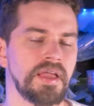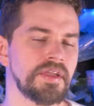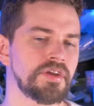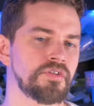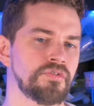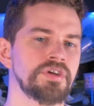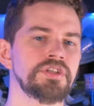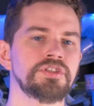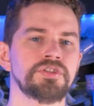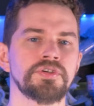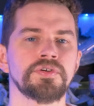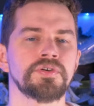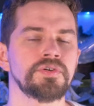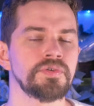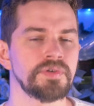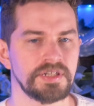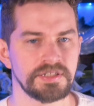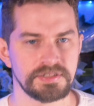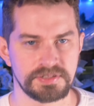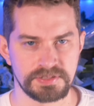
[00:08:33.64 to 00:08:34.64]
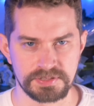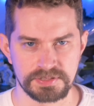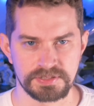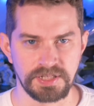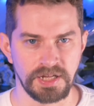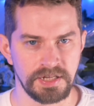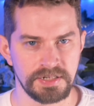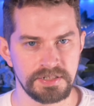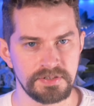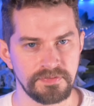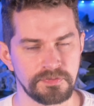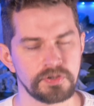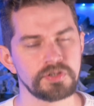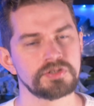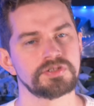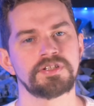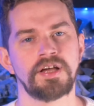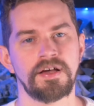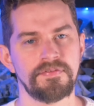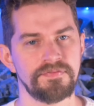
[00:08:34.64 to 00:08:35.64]
A creature who is stunned,
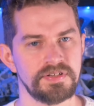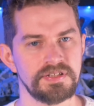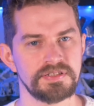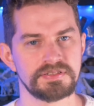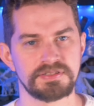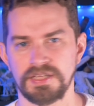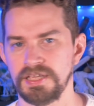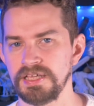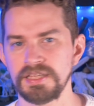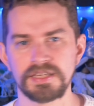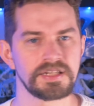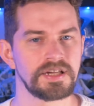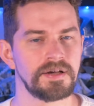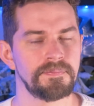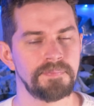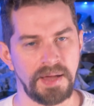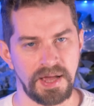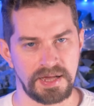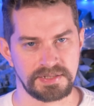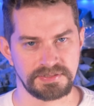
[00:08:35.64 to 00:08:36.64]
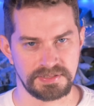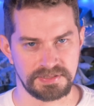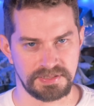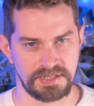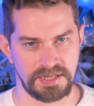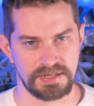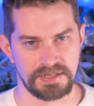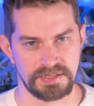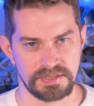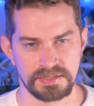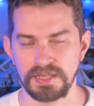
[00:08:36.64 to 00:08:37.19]
first off, is incapacitated.